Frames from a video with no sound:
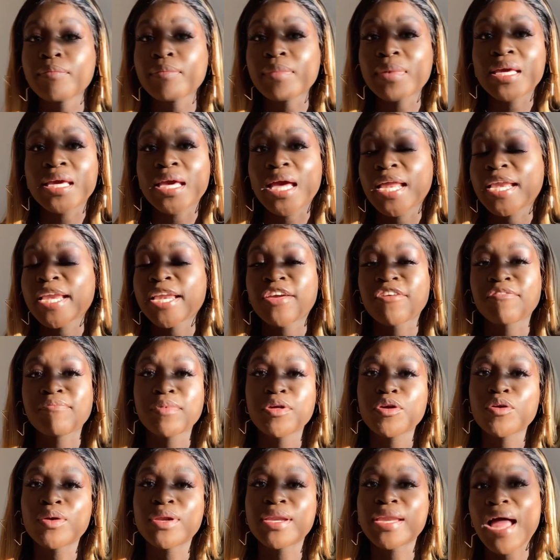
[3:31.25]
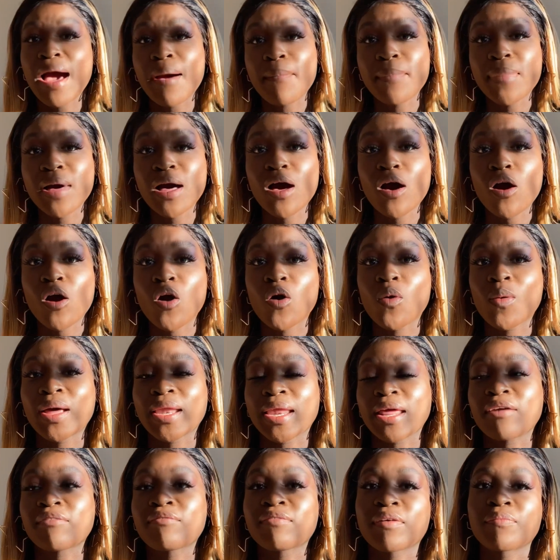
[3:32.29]
me and give me your number or
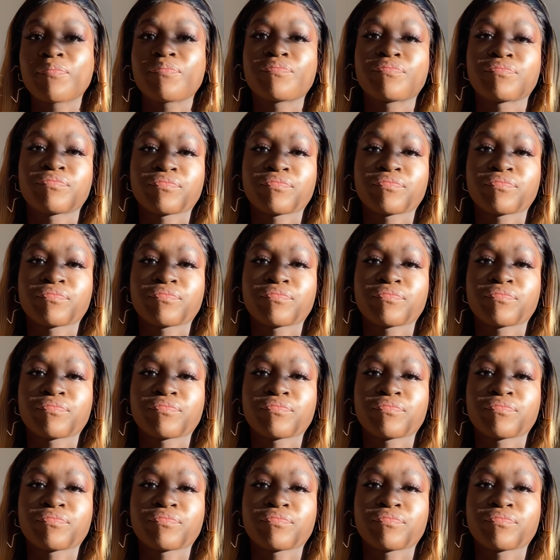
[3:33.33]
whatever.